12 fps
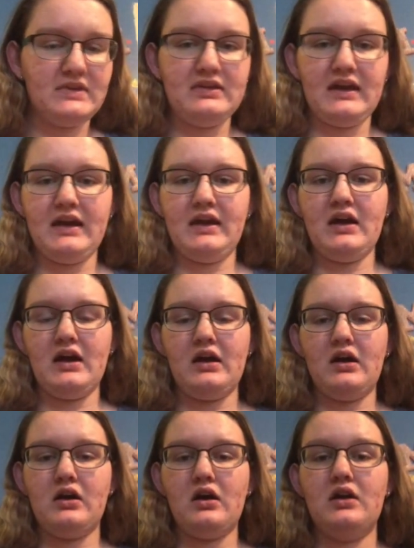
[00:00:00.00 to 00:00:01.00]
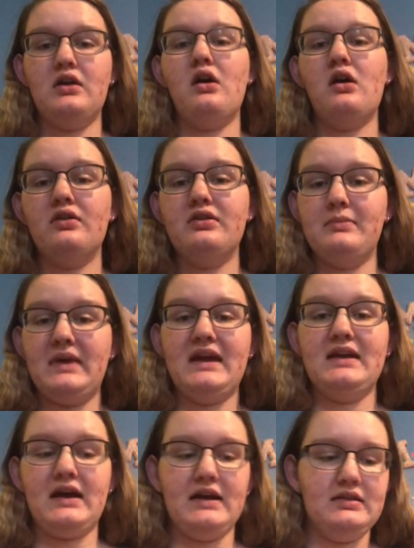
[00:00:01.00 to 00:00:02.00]
They are on all the
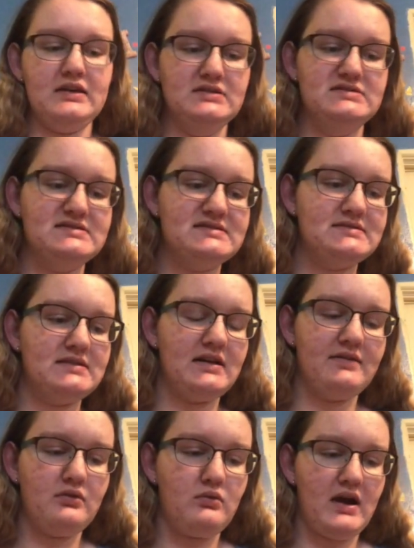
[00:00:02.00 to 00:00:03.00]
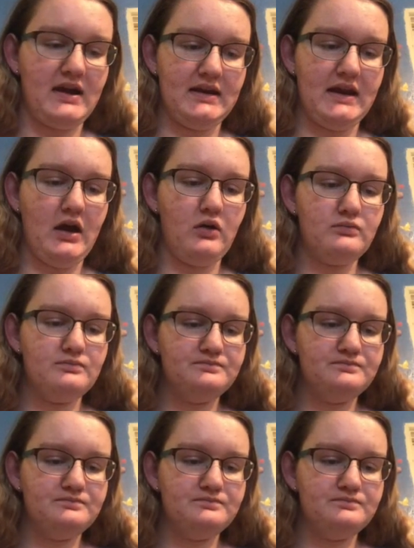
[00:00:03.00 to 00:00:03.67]
main islands of Hawaii now.